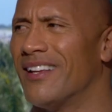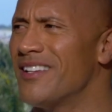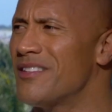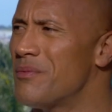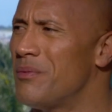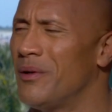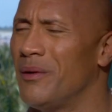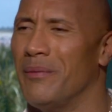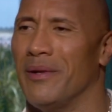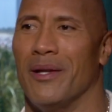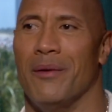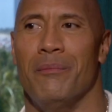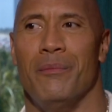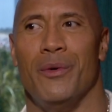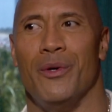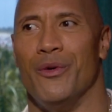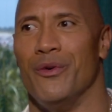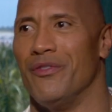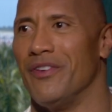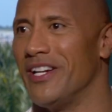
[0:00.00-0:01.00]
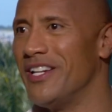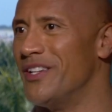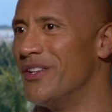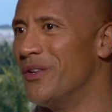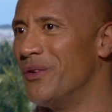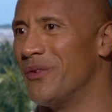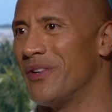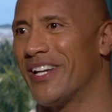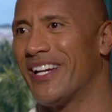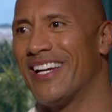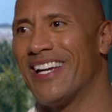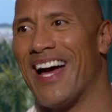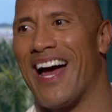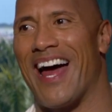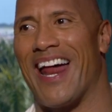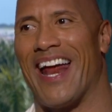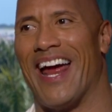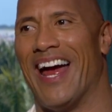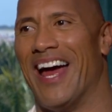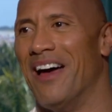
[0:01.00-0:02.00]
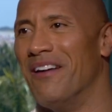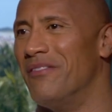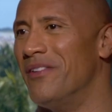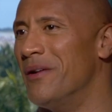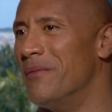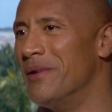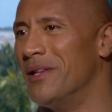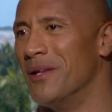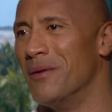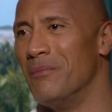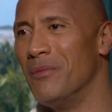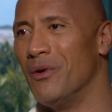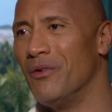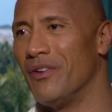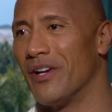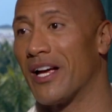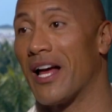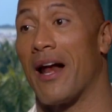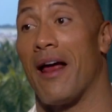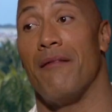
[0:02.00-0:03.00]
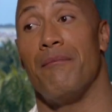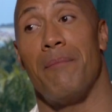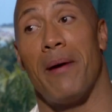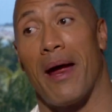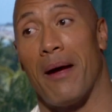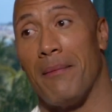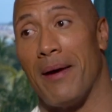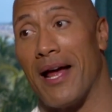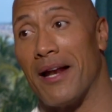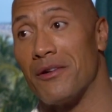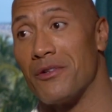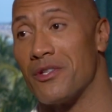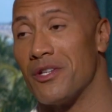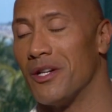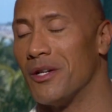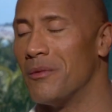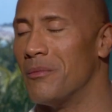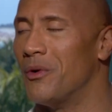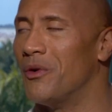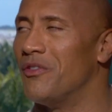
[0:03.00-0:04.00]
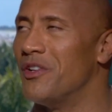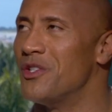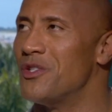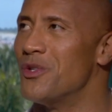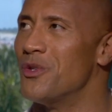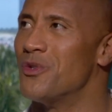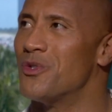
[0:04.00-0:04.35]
let's put him in the movie, dude. We gotta have him in the movie. You gotta have Pam Anderson in the movie, too.